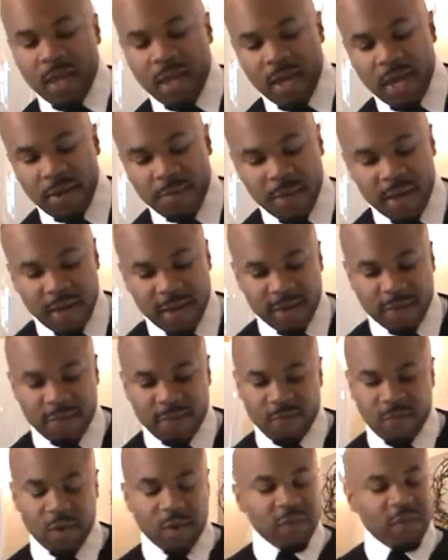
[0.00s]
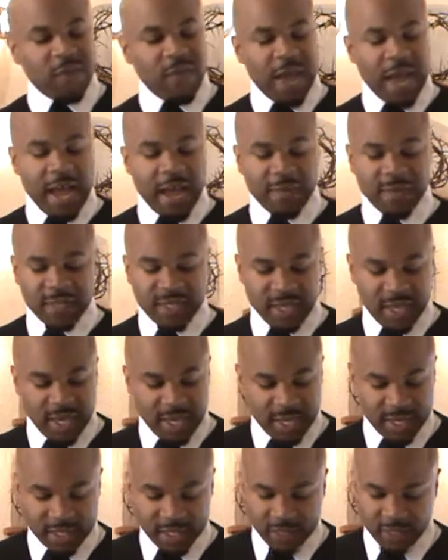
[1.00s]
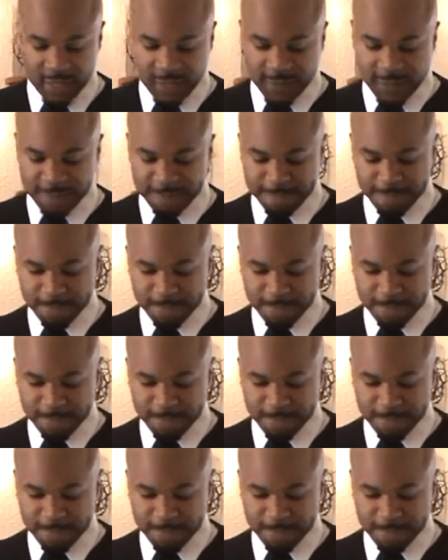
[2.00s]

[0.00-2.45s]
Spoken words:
Amen. Verse 5 says,